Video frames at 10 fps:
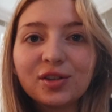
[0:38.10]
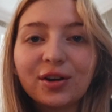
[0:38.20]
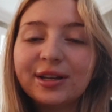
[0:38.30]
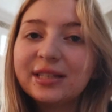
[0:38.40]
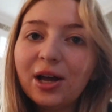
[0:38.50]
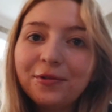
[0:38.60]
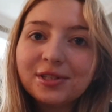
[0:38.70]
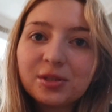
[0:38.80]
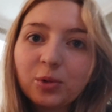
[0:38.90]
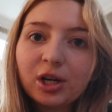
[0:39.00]
saw his elves
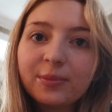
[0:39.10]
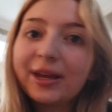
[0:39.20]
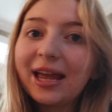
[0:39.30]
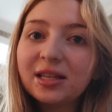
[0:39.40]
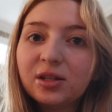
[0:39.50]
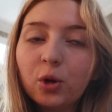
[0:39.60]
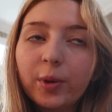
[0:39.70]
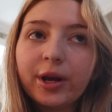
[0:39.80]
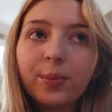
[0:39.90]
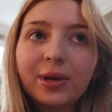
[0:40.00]
this morning, but he hasn't
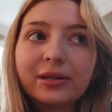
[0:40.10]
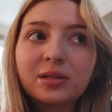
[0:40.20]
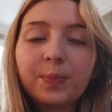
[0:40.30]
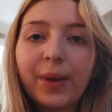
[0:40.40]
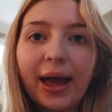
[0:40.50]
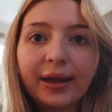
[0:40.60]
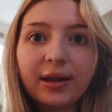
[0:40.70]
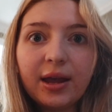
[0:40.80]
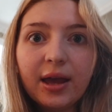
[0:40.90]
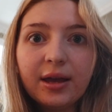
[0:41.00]
opened up his
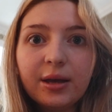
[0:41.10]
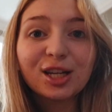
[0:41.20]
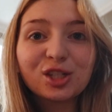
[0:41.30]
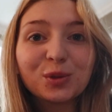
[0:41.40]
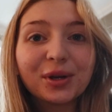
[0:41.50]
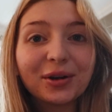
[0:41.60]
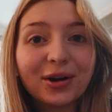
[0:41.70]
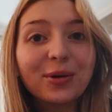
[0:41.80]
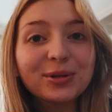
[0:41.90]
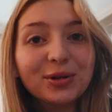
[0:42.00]
bag yet. So we are
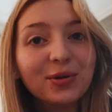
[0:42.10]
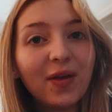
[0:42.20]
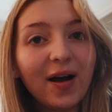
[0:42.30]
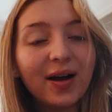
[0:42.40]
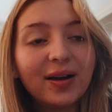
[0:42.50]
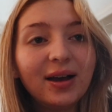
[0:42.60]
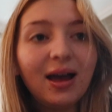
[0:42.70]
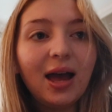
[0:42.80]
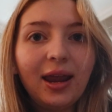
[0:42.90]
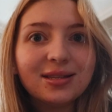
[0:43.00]
going to do that
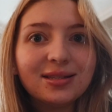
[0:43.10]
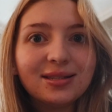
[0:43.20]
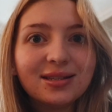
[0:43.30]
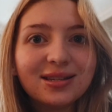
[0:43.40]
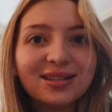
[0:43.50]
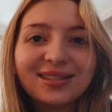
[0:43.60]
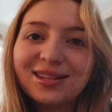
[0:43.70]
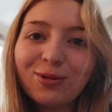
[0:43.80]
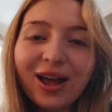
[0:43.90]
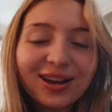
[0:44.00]
and
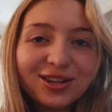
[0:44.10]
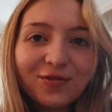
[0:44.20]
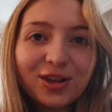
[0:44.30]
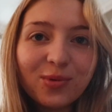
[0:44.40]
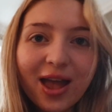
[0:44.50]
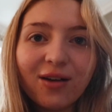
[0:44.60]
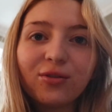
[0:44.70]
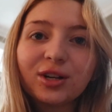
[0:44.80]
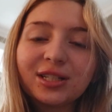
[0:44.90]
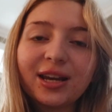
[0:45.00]
see what activity we have
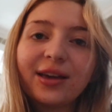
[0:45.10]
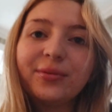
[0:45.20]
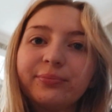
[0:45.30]
for today.